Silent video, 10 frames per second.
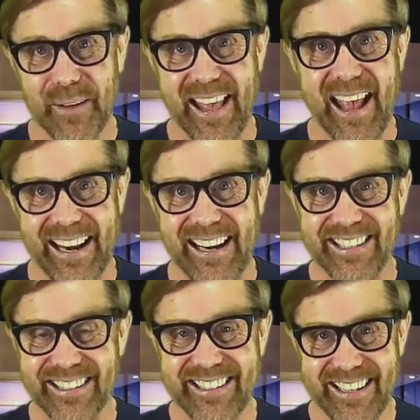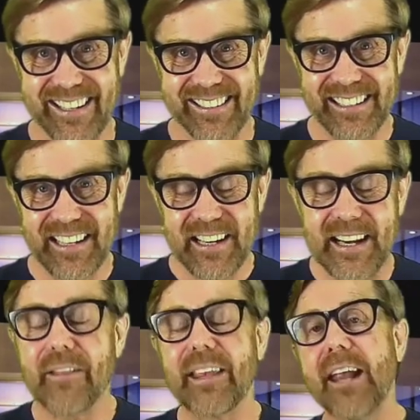with that agency.
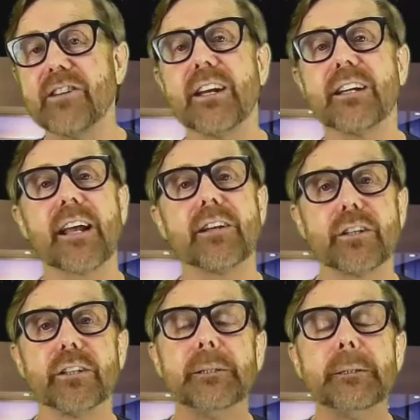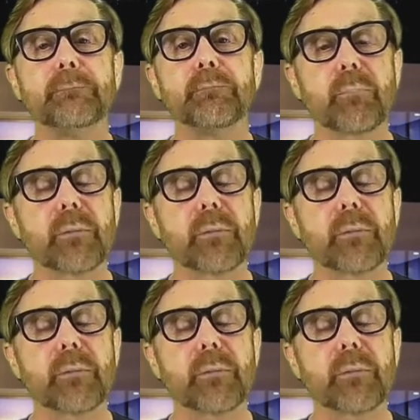Now, the agent is under,